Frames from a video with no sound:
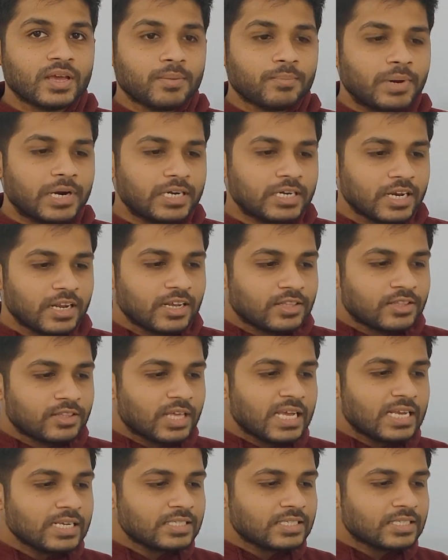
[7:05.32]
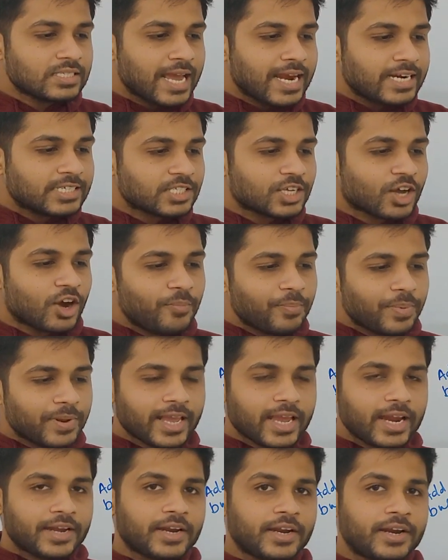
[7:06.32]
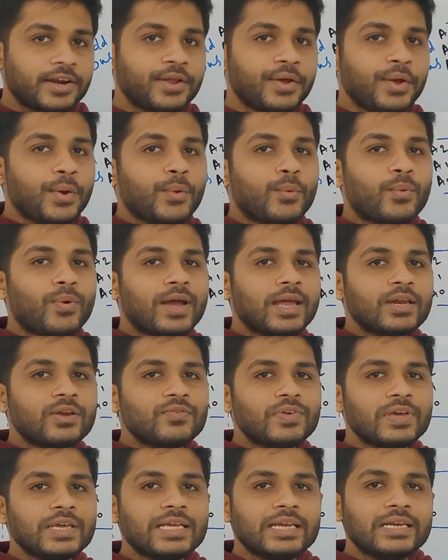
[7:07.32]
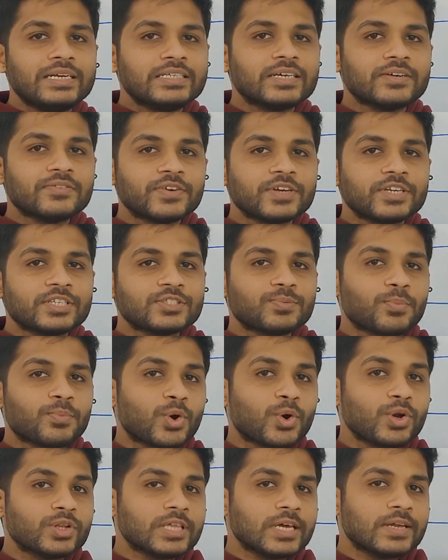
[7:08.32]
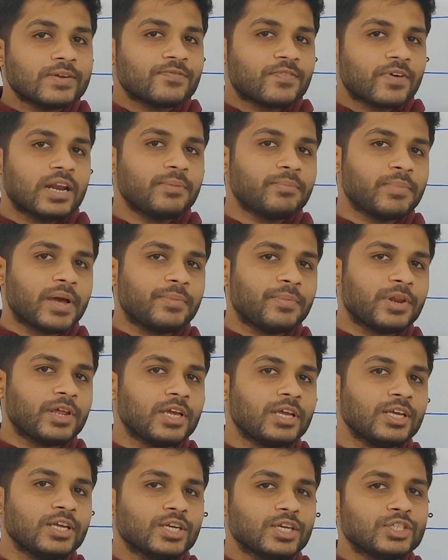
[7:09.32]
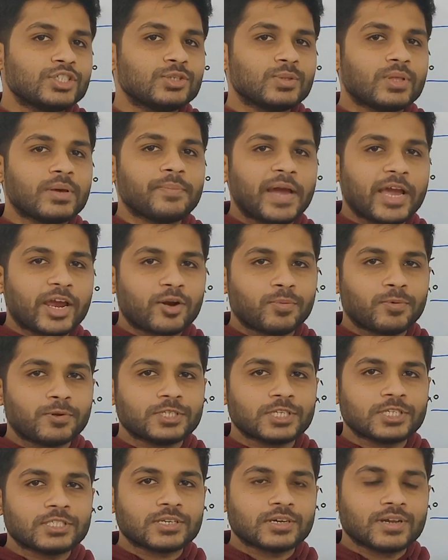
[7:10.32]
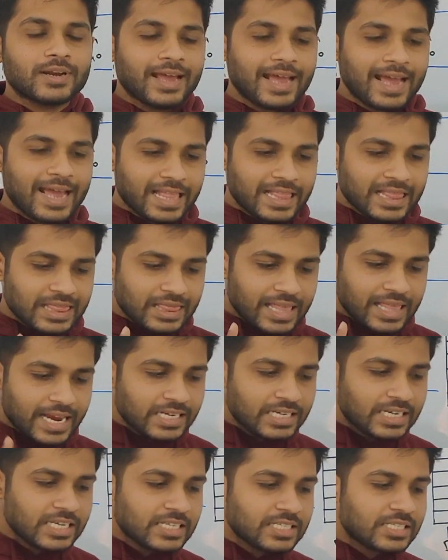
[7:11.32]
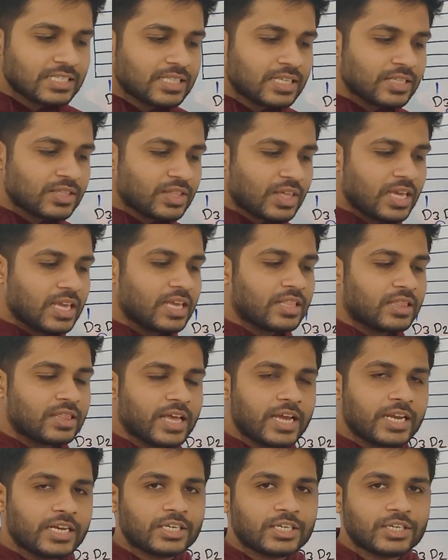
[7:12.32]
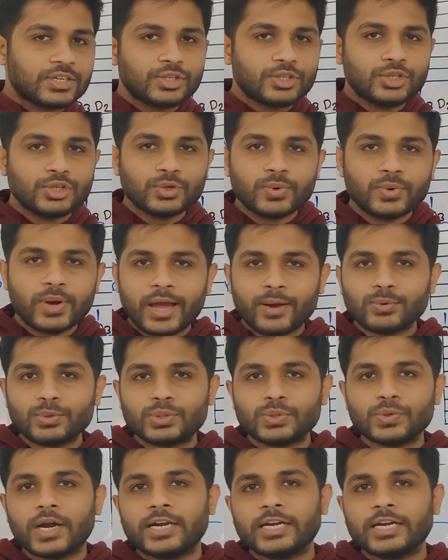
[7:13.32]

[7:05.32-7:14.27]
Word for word: But things gets complicated when we interface more than one memory to the microprocessor, and that is the thing that you have to